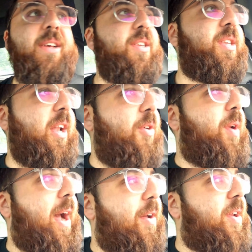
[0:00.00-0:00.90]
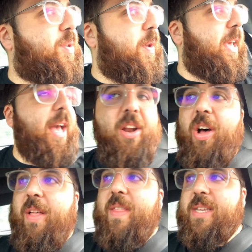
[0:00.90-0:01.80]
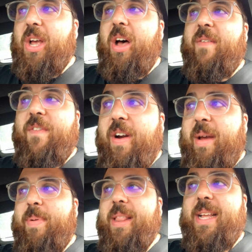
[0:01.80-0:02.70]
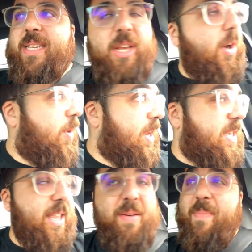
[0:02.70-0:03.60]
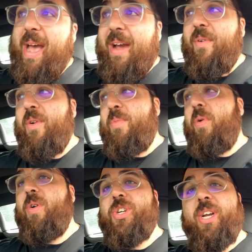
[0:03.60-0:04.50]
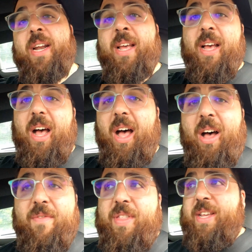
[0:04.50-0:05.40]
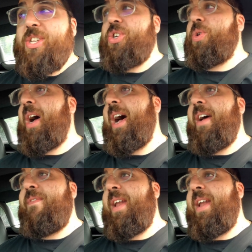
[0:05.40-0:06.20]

Slow down as we get on this off-ramp, and let's go into the back road portion of this drive.